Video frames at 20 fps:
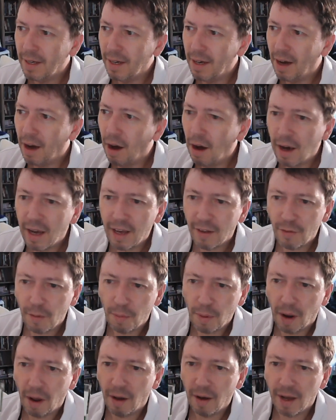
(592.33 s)
I have
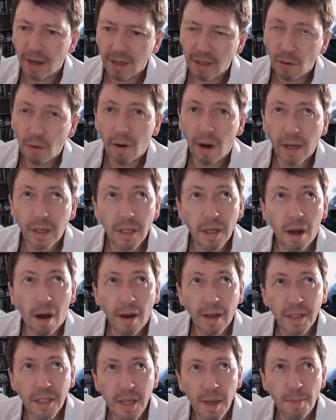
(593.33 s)
applied, or I
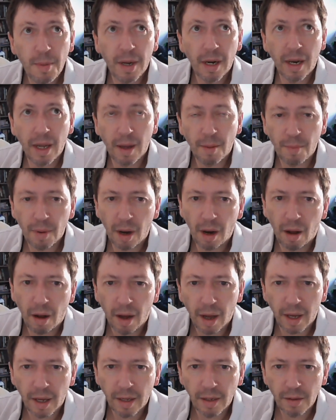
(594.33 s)
typically
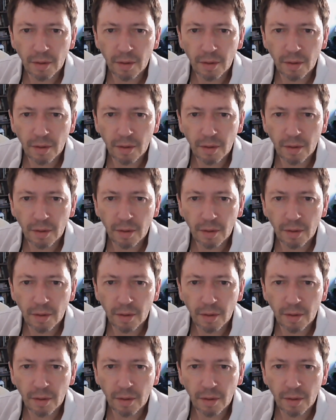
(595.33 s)
apply,